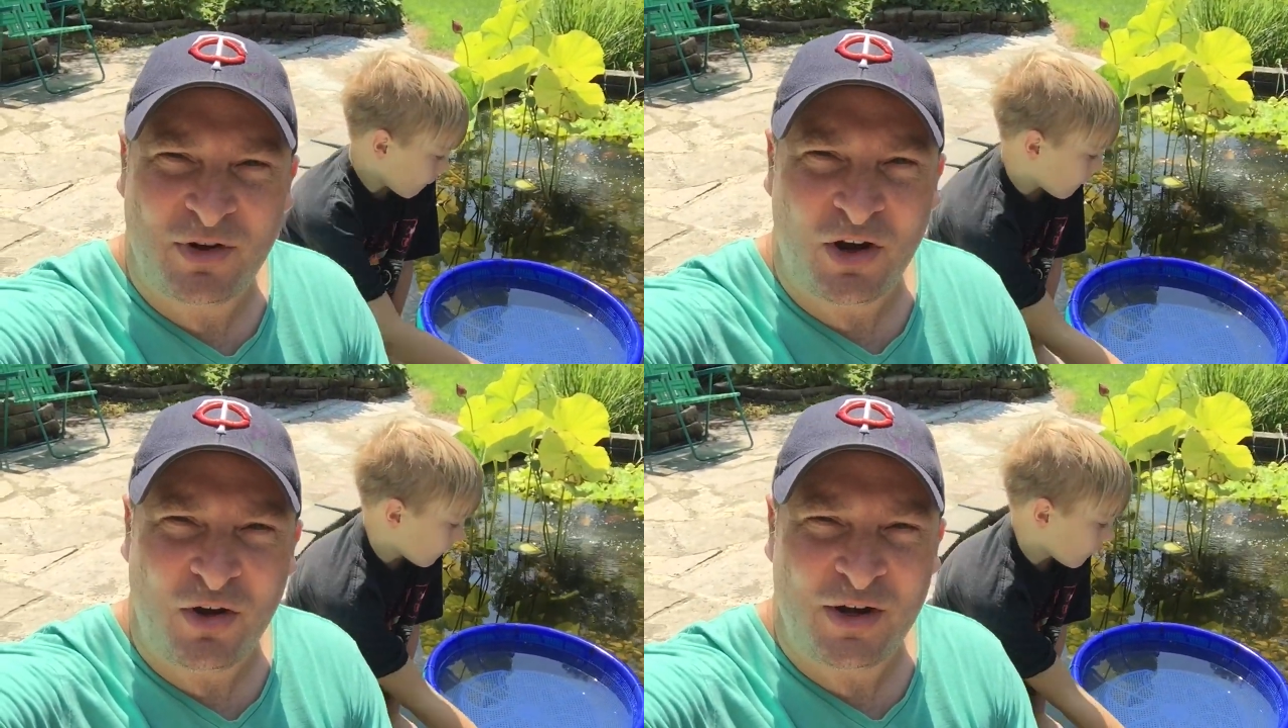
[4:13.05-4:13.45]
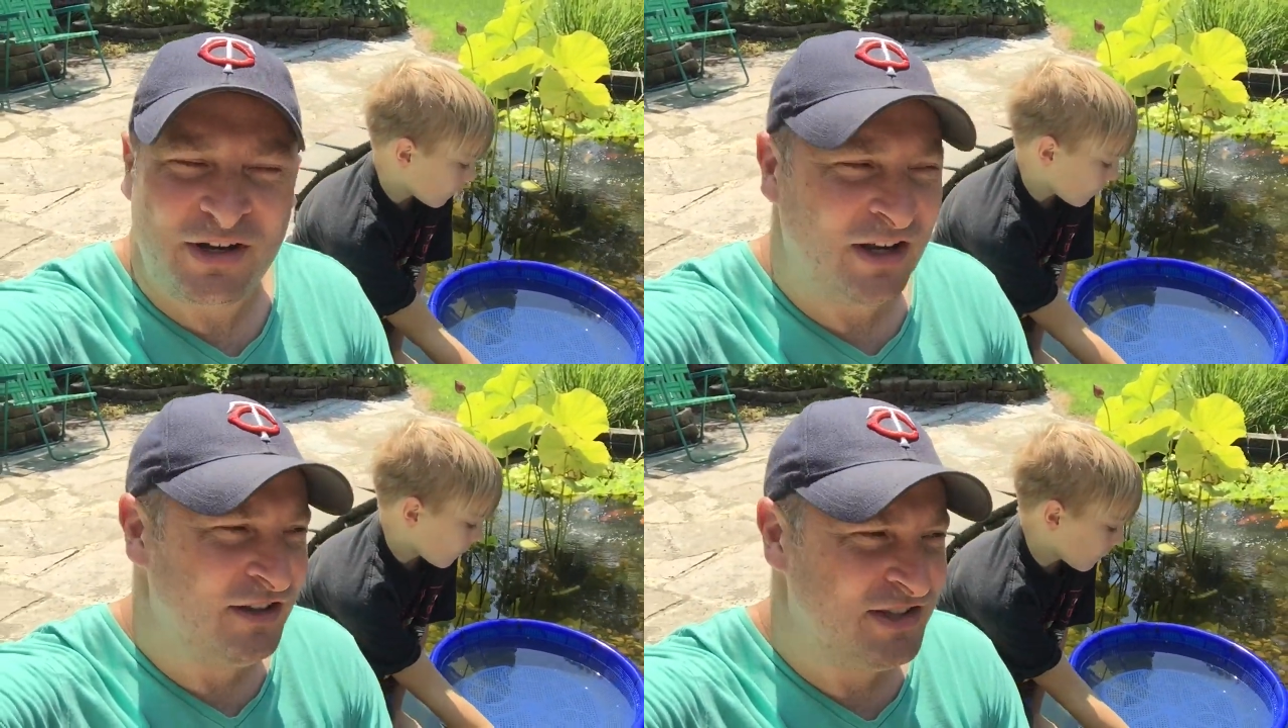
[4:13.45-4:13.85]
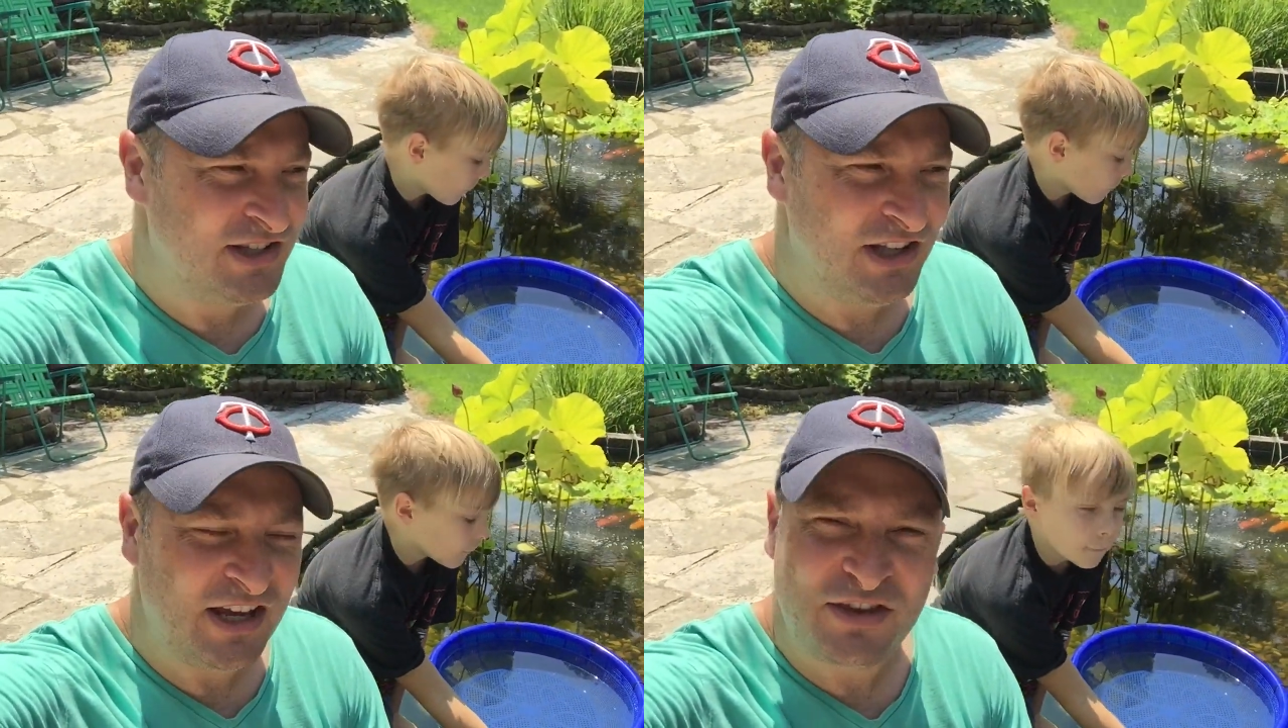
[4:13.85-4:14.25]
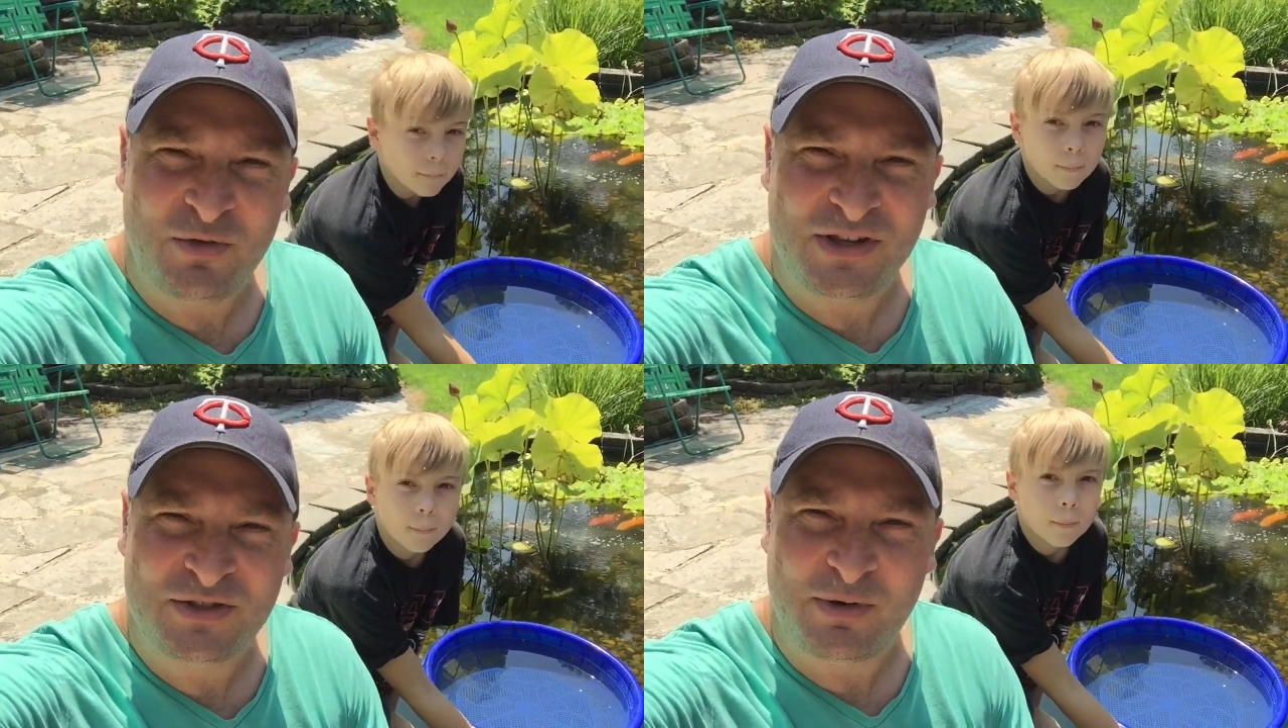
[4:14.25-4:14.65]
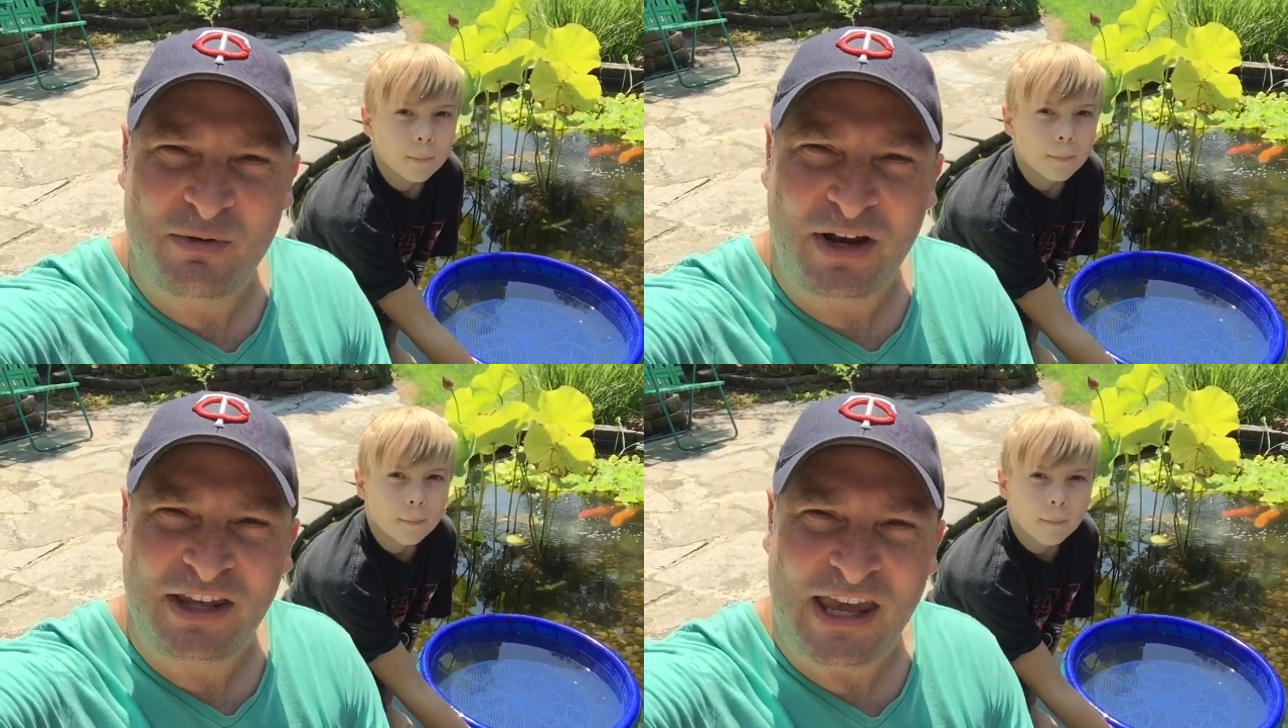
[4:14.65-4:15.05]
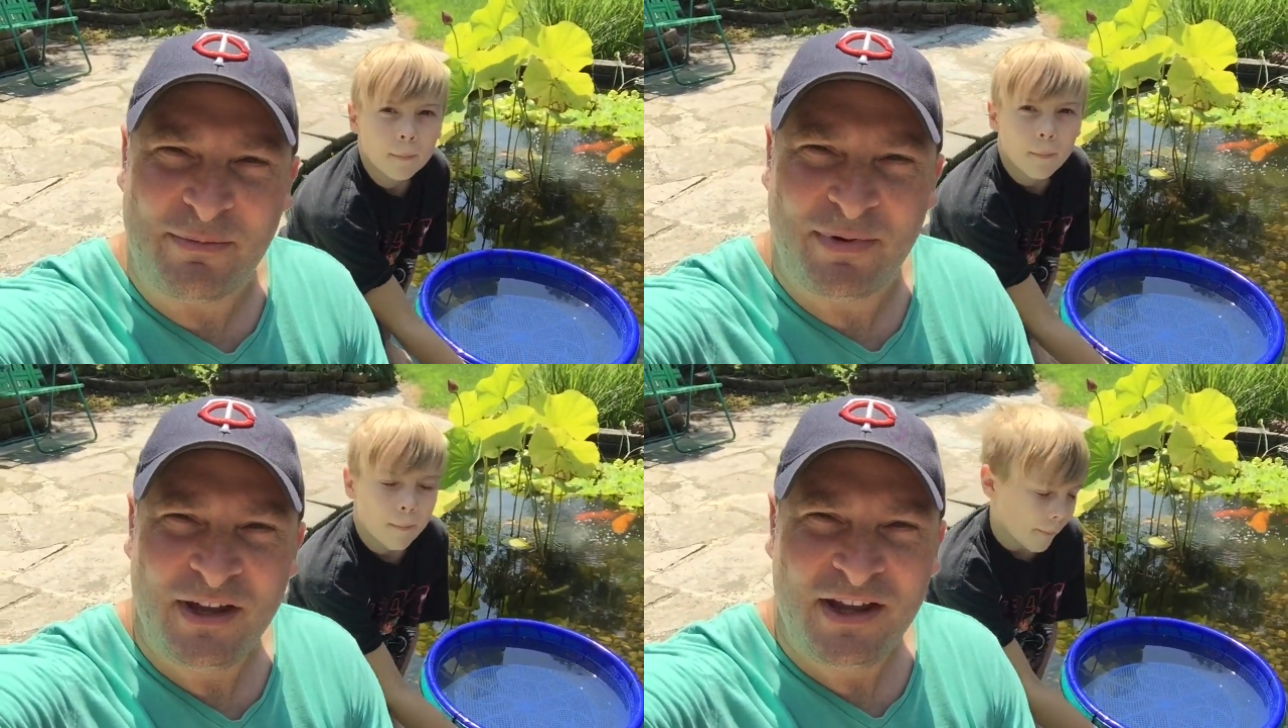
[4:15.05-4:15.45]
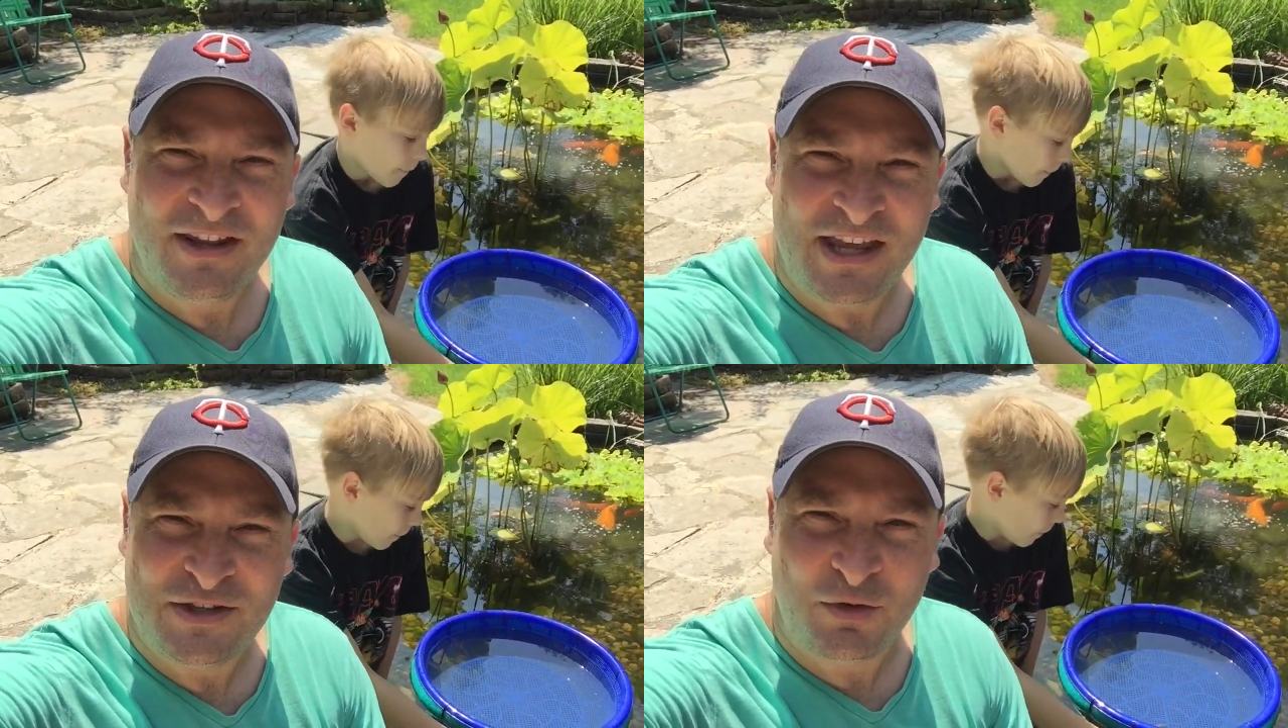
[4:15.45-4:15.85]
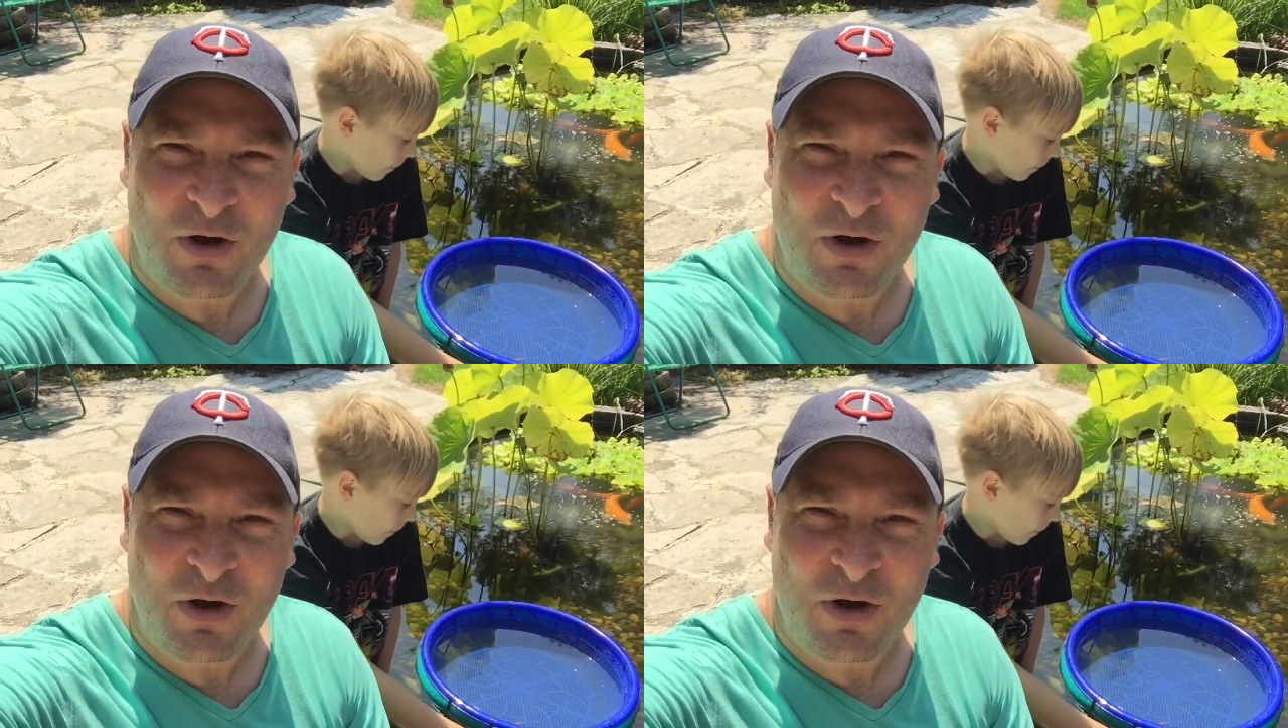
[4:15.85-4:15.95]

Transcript: grow and then select the ones that we want to keep. Thanks for